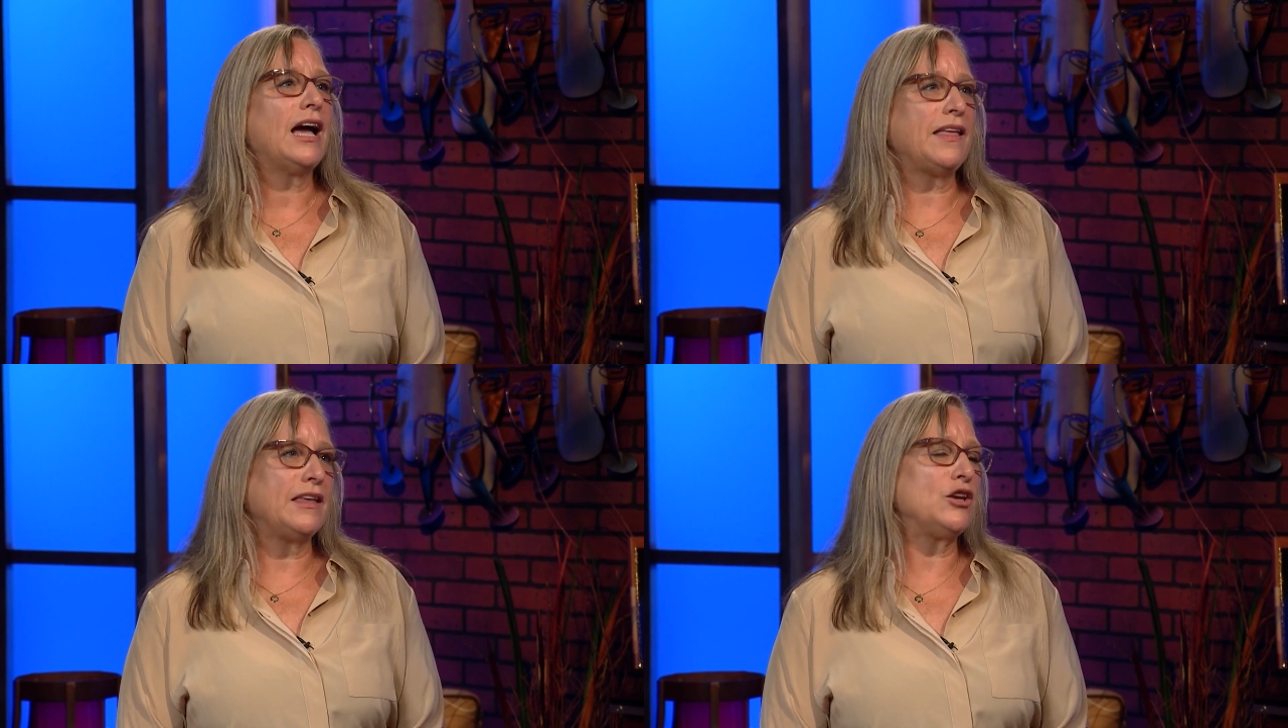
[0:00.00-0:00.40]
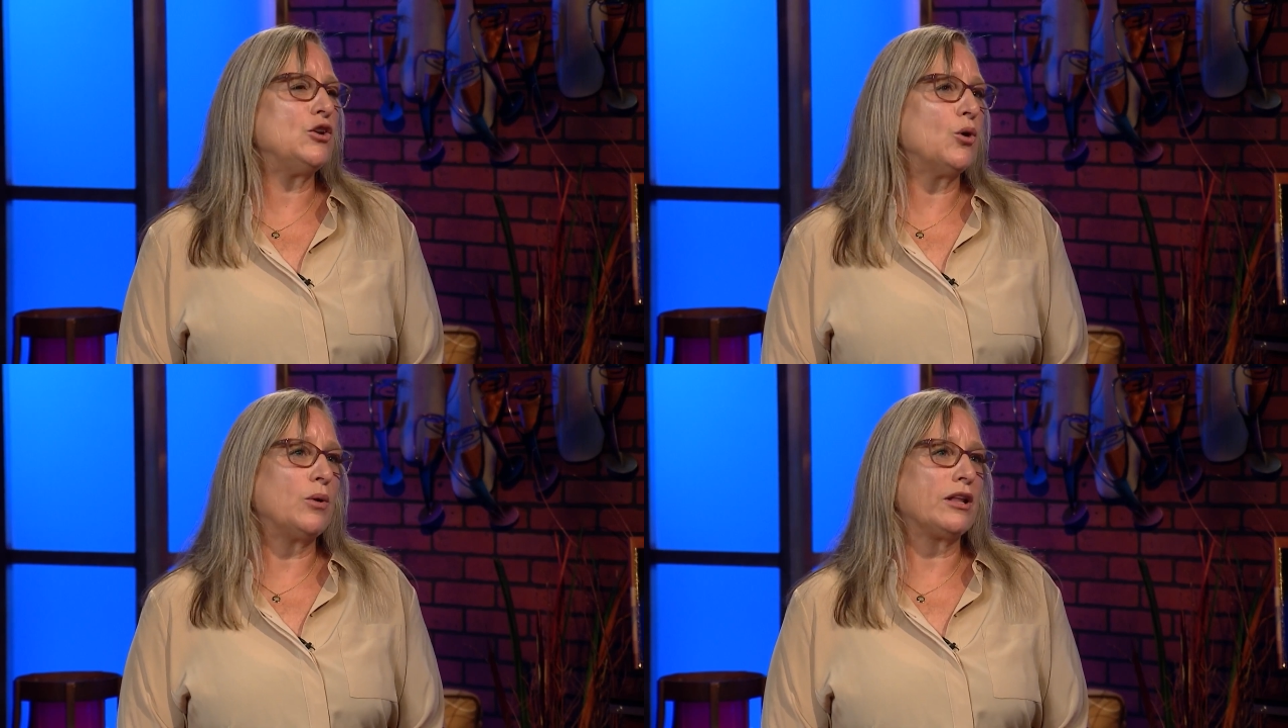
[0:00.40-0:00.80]
I think, you
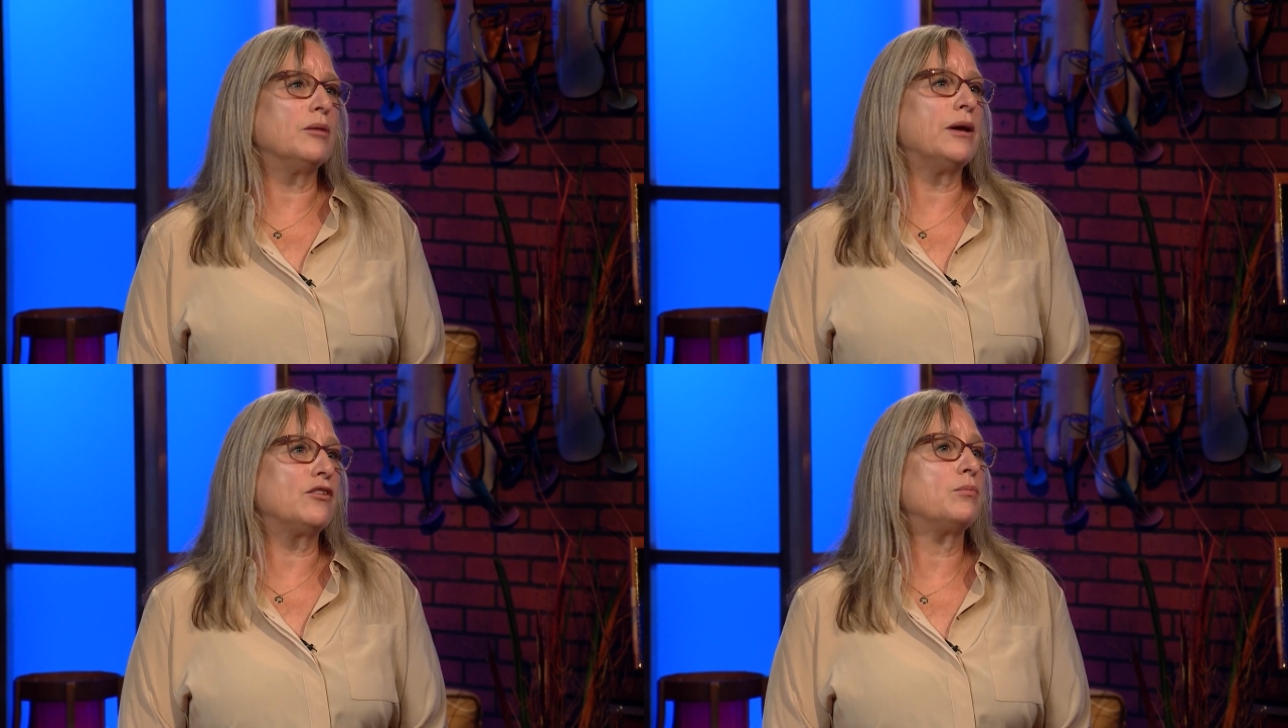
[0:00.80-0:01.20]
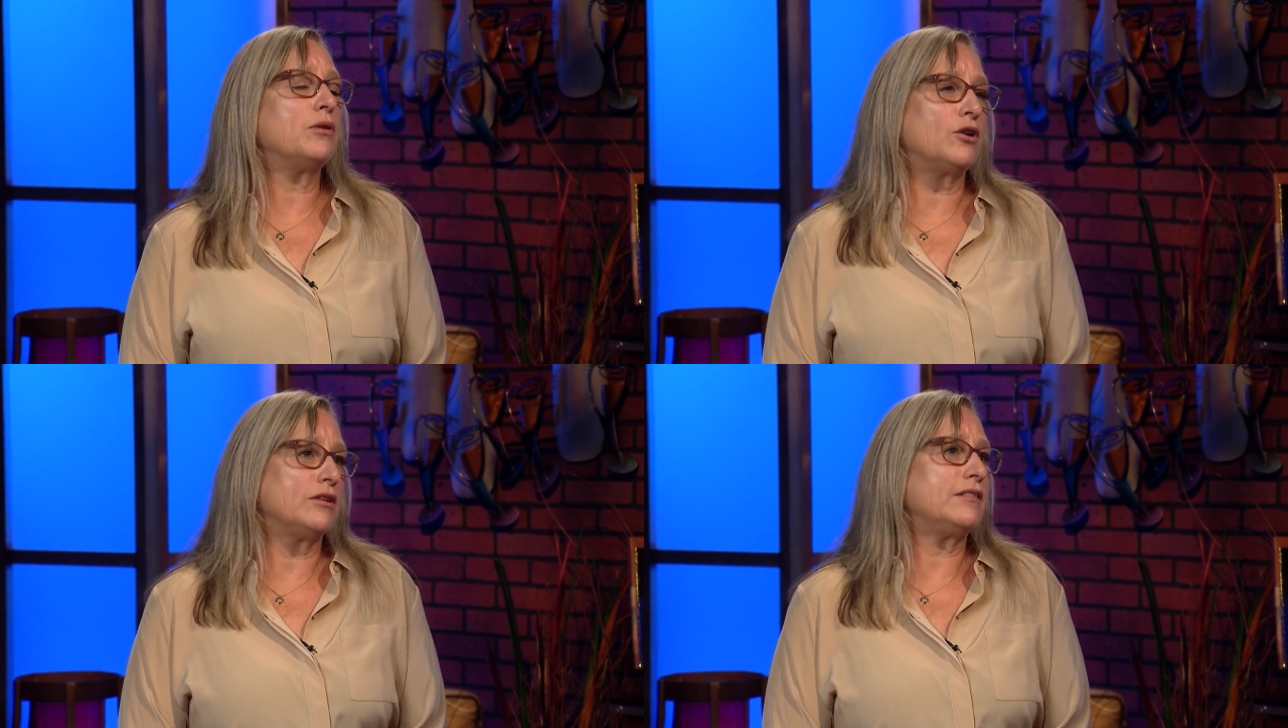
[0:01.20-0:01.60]
know, one of the best
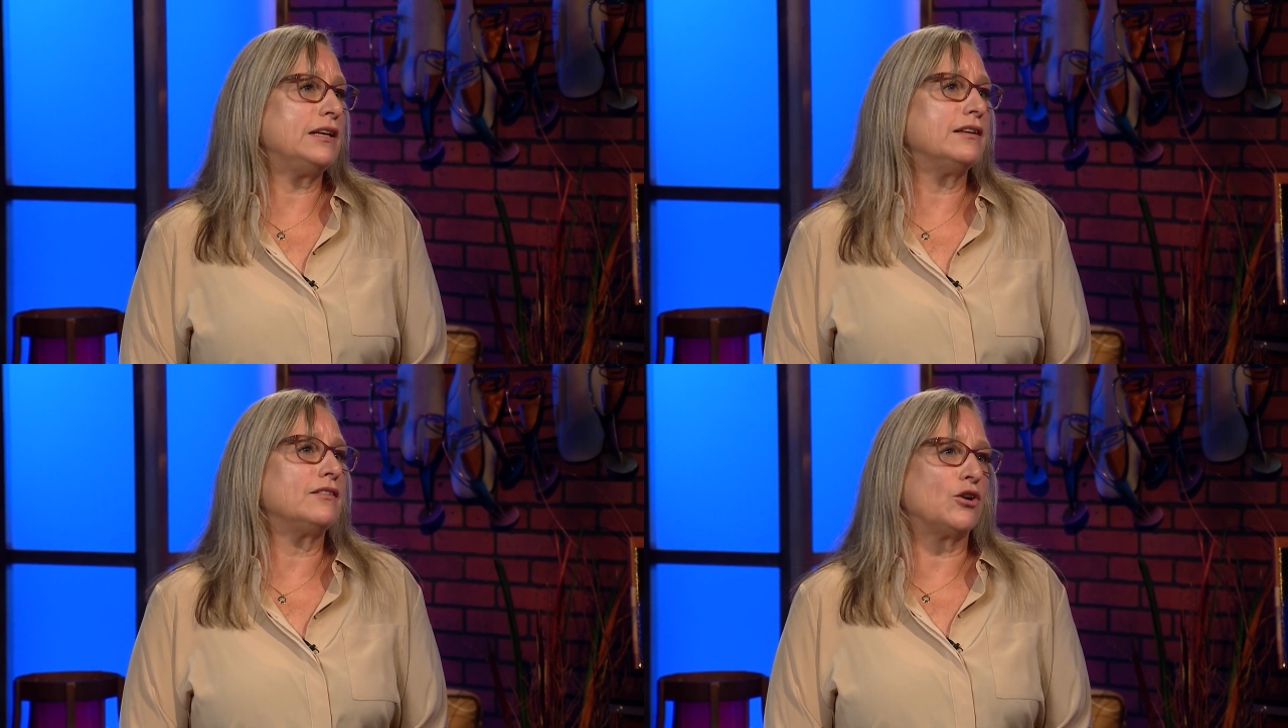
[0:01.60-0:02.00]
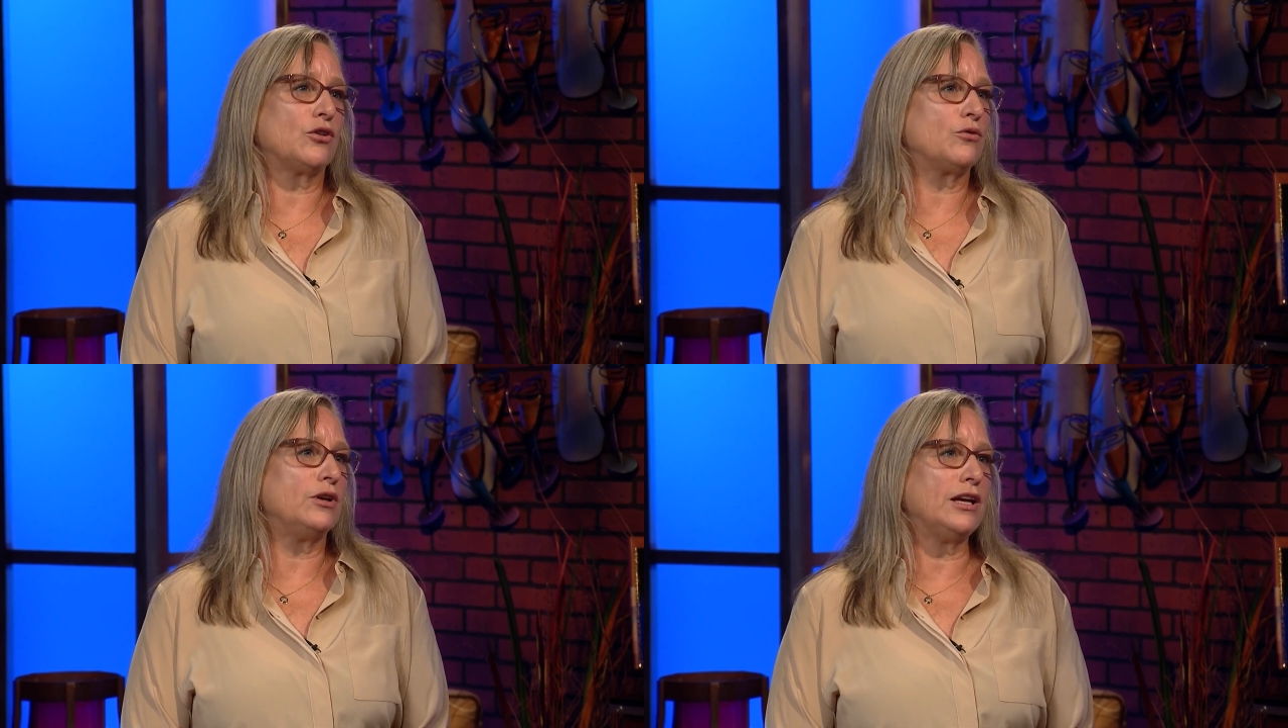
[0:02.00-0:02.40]
parts is our
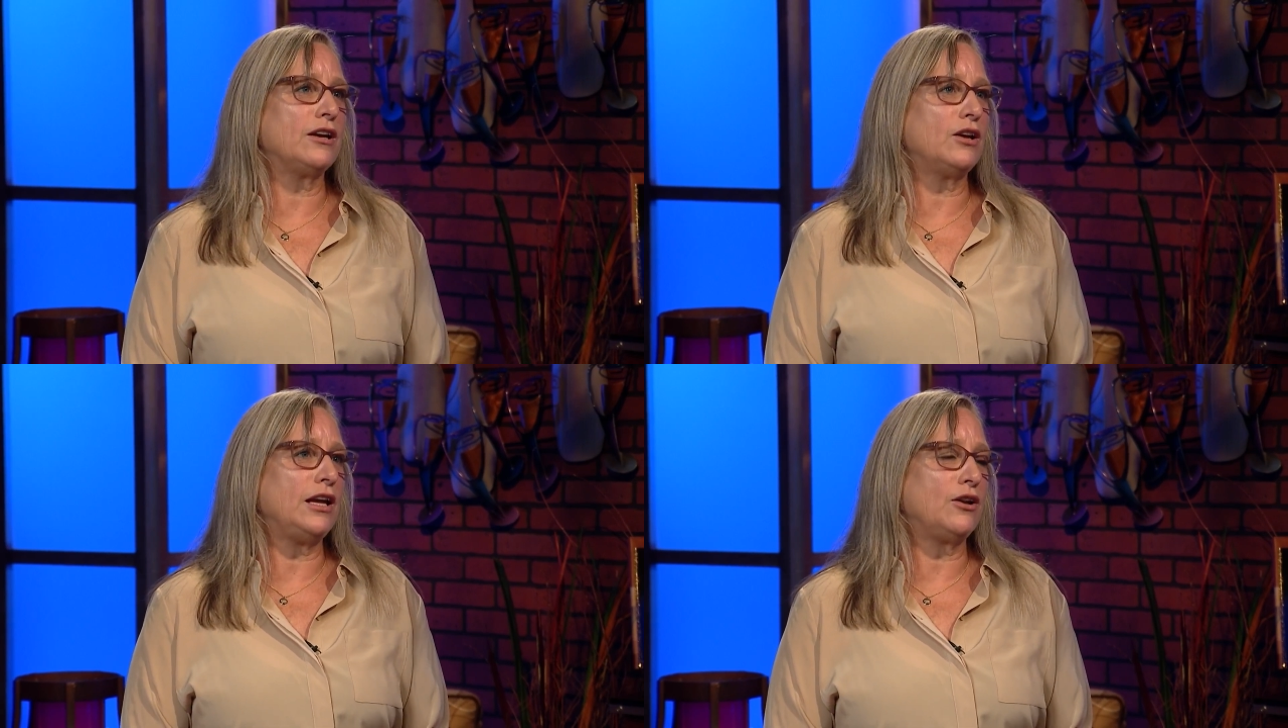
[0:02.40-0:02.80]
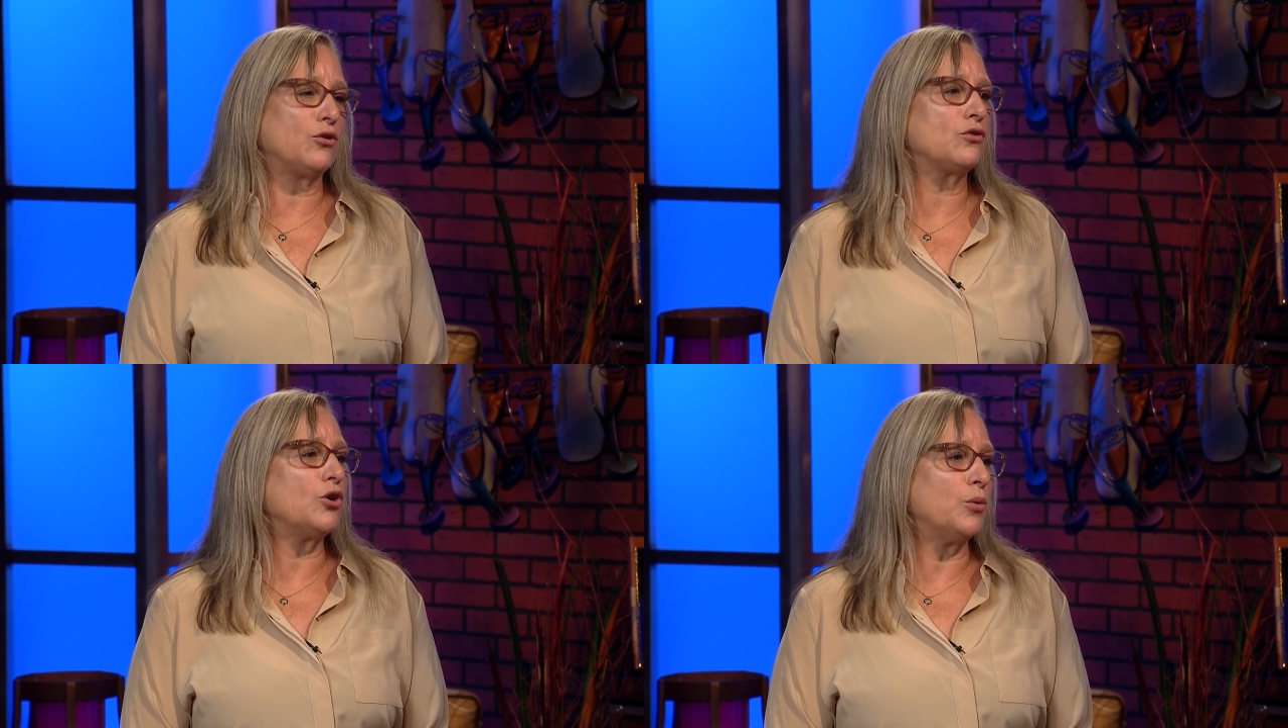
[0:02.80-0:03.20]

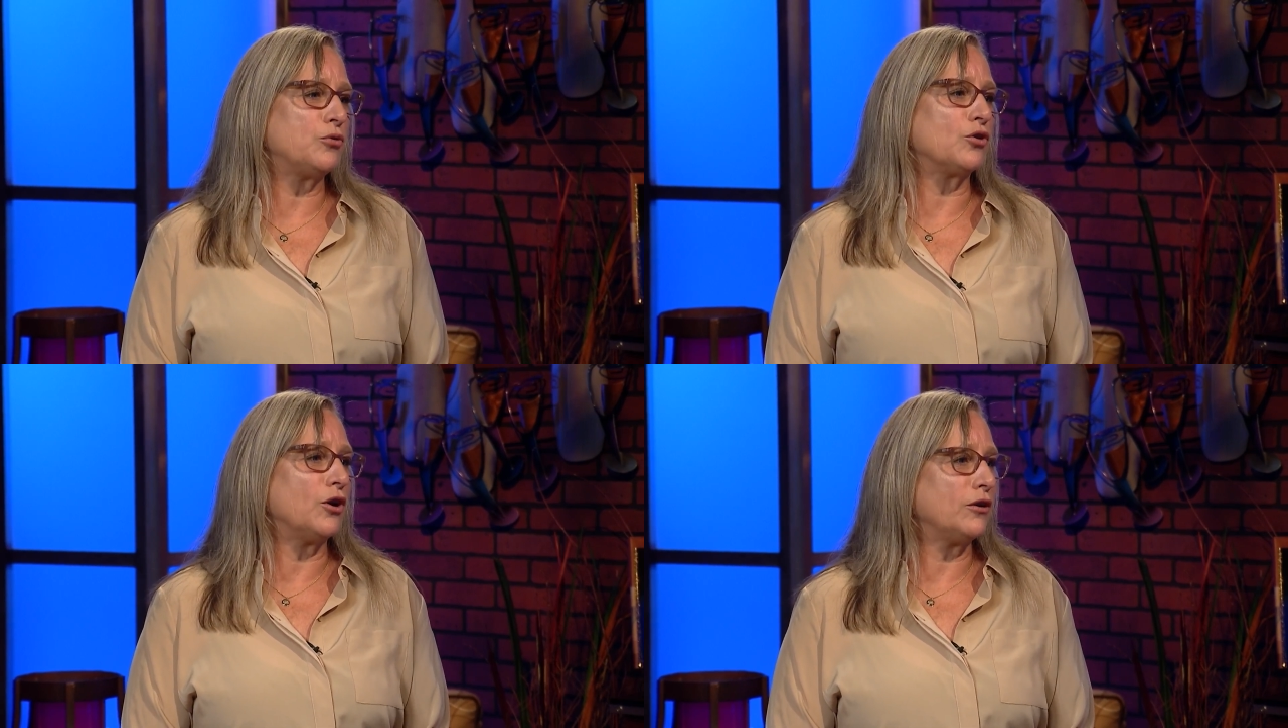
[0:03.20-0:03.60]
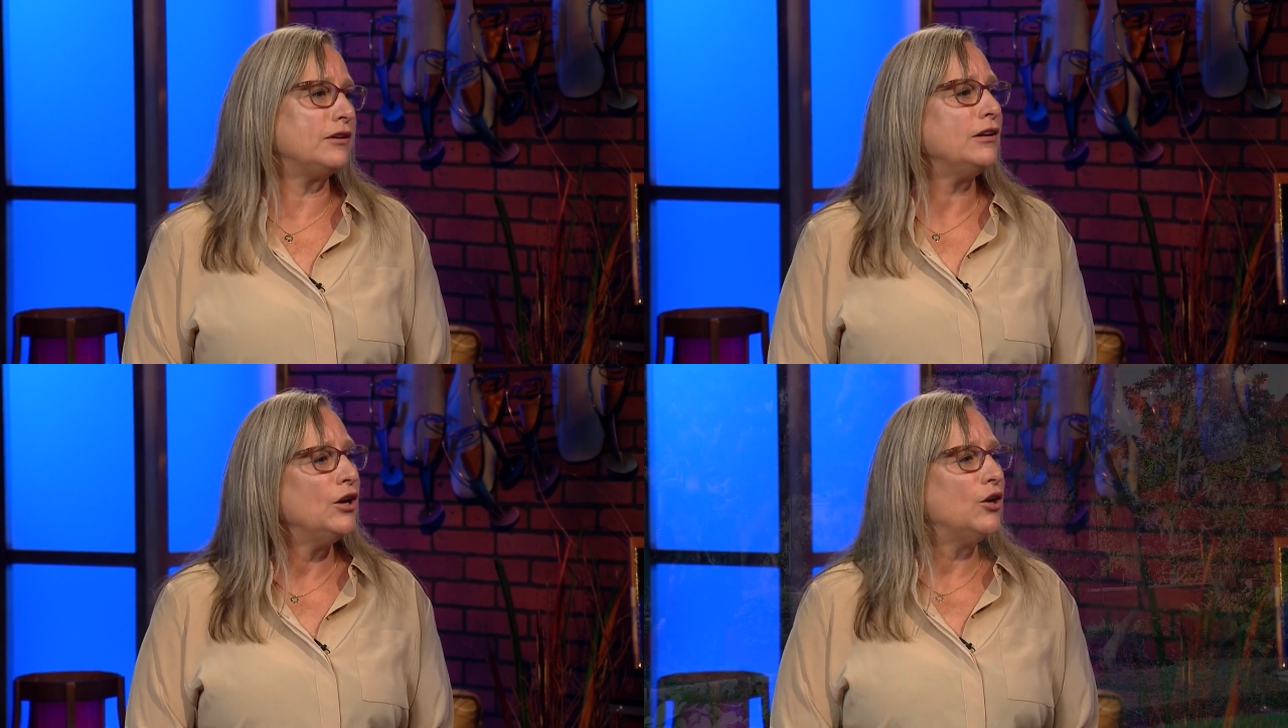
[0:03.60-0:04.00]
3-acre sculpture
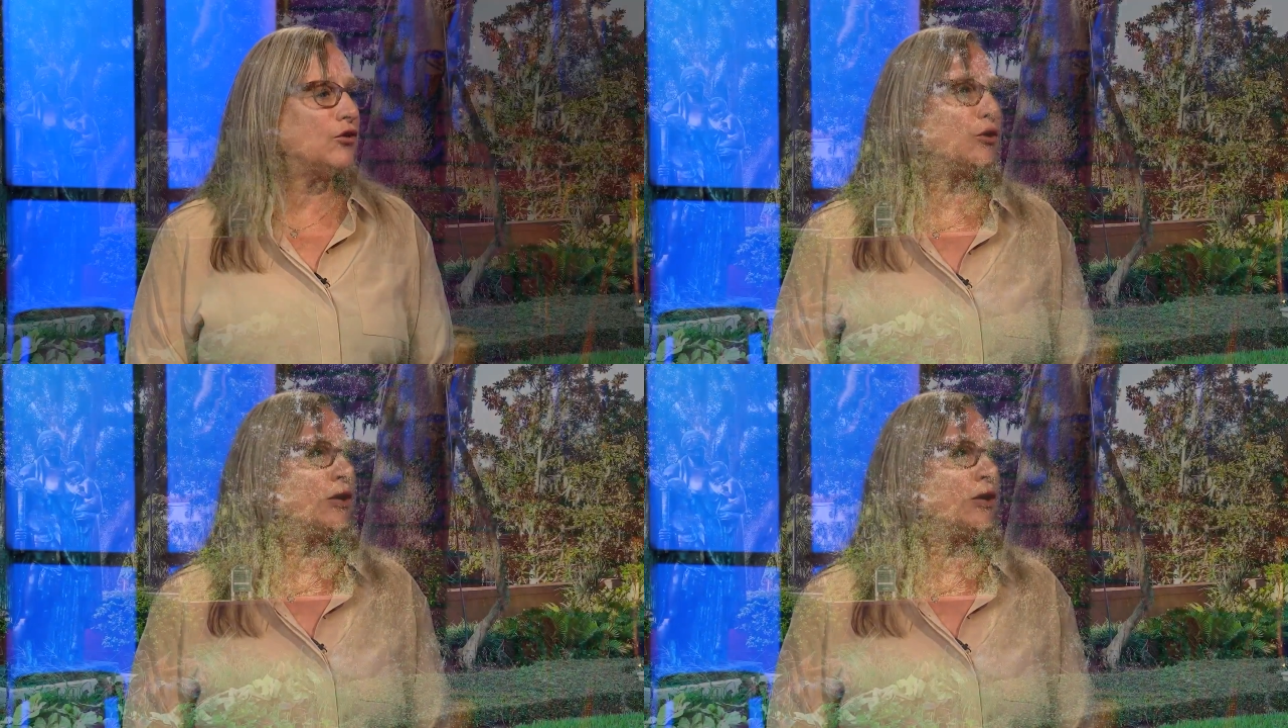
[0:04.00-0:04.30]
garden, so